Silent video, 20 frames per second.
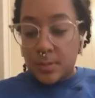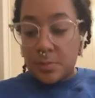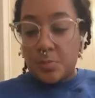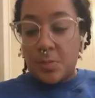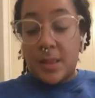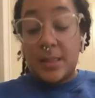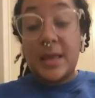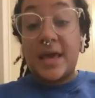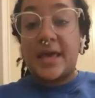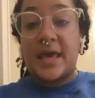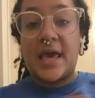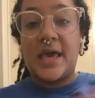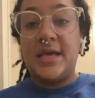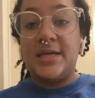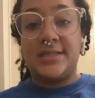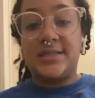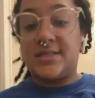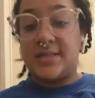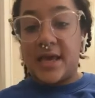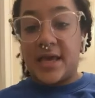like,
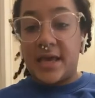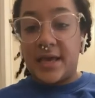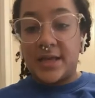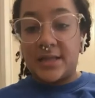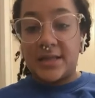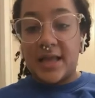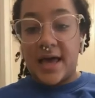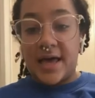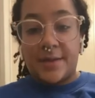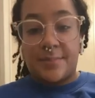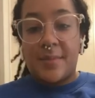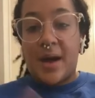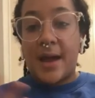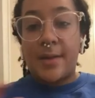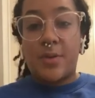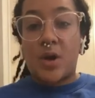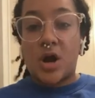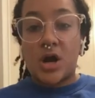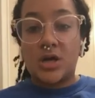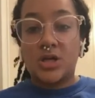ate steak. Like, my
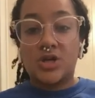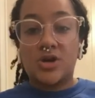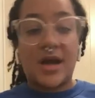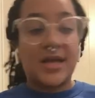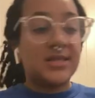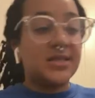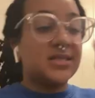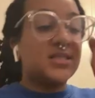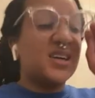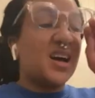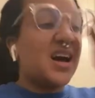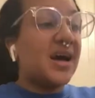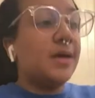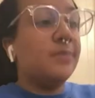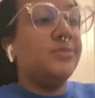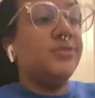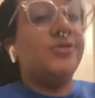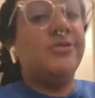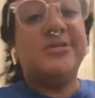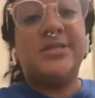partner at the
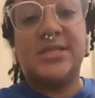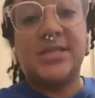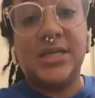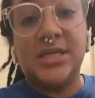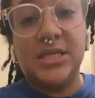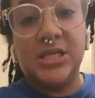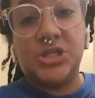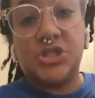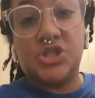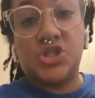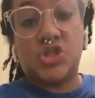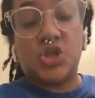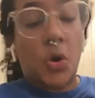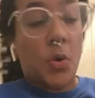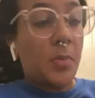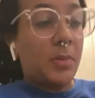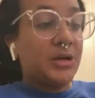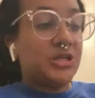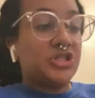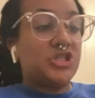time used to eat so
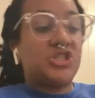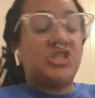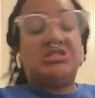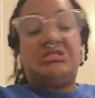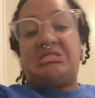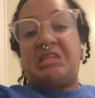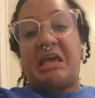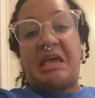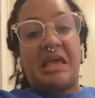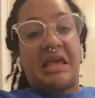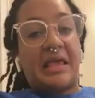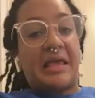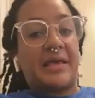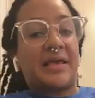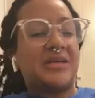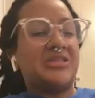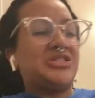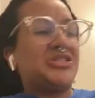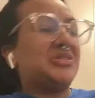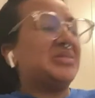much steak
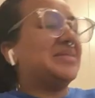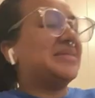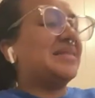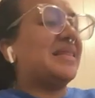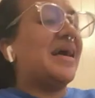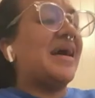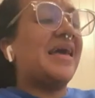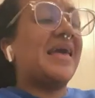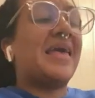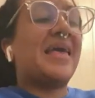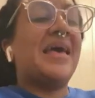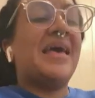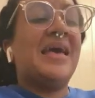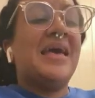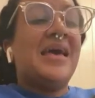and just, like,